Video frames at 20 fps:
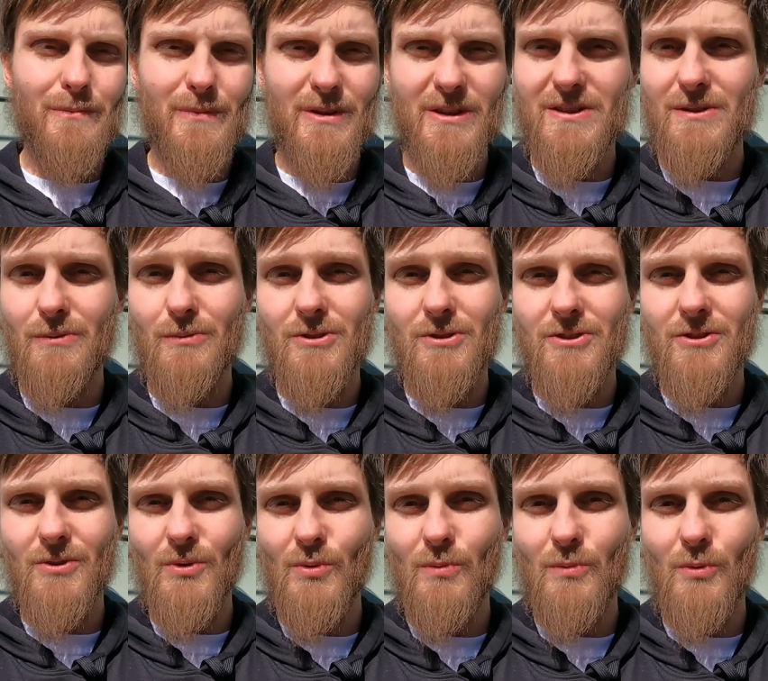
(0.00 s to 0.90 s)
because i want to
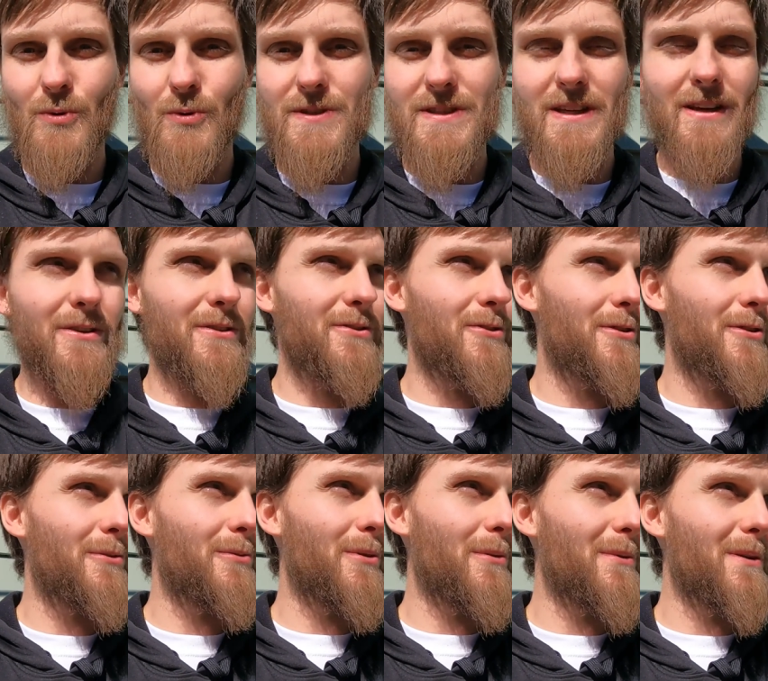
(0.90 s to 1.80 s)
show the boys how to
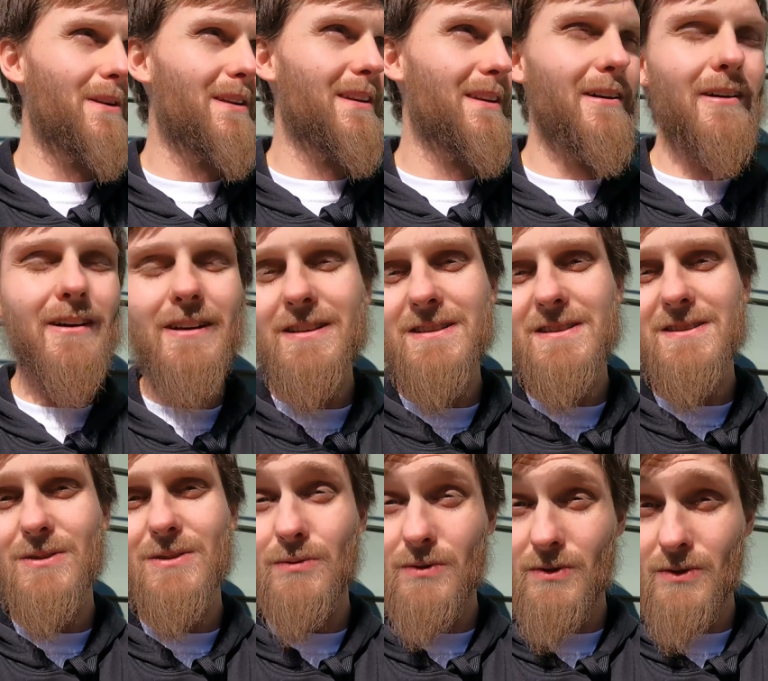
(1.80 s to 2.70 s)
treat women now i can
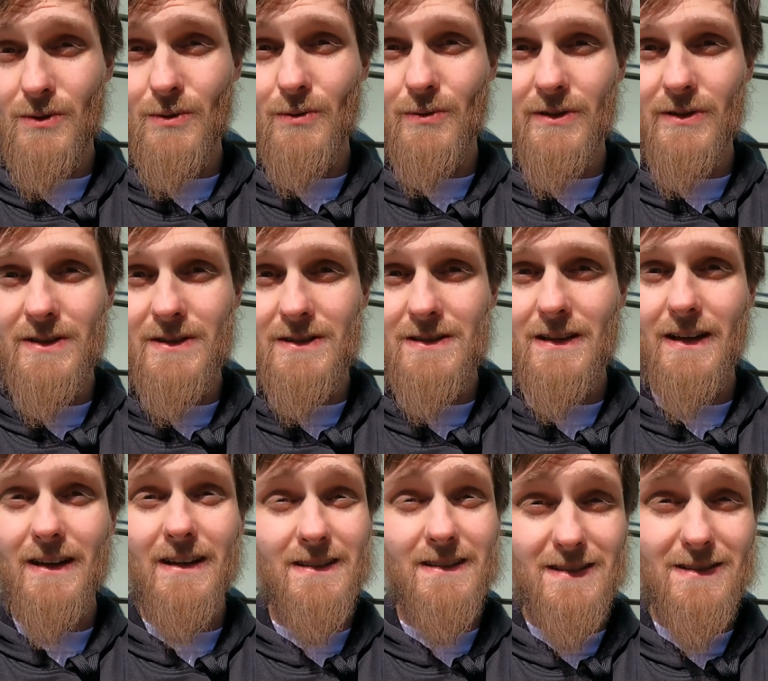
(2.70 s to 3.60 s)
still do this
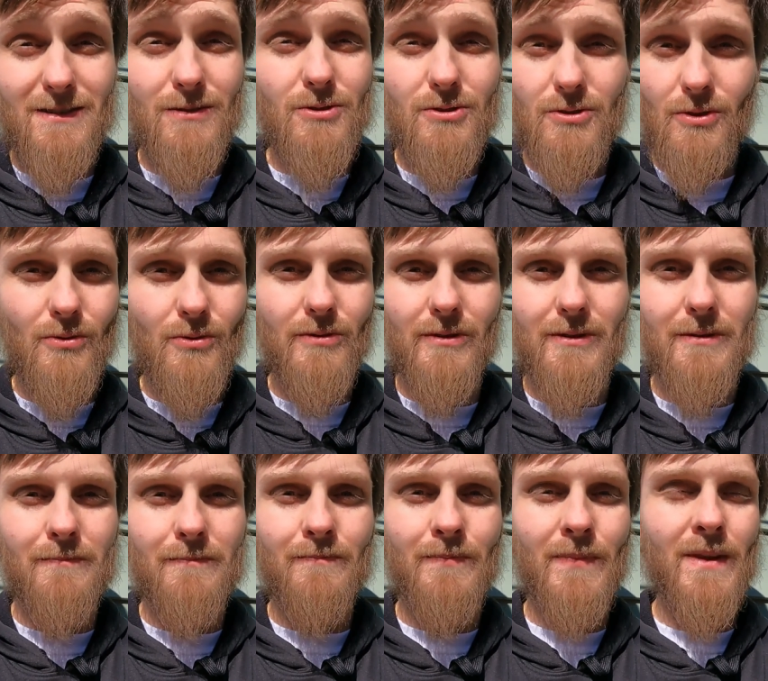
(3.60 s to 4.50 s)
i can still show
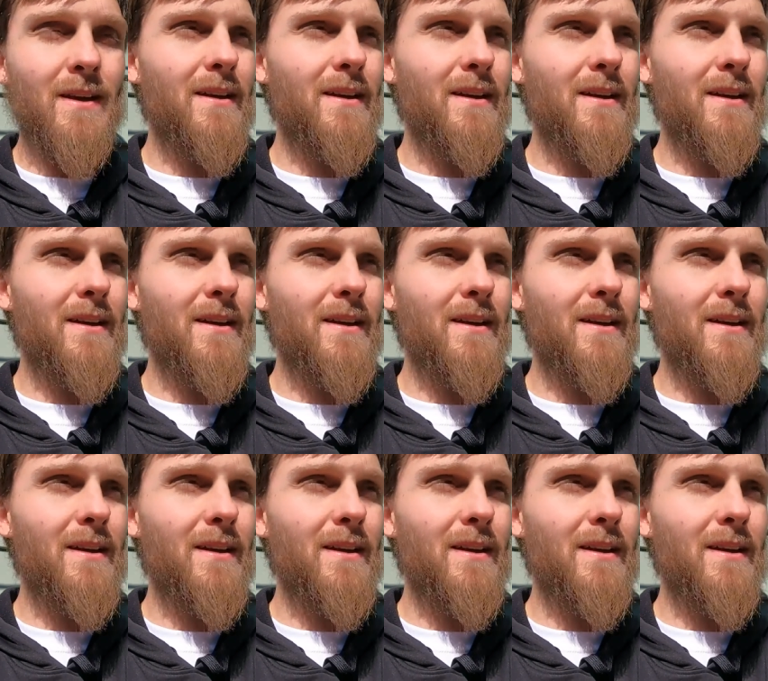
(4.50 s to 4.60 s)
them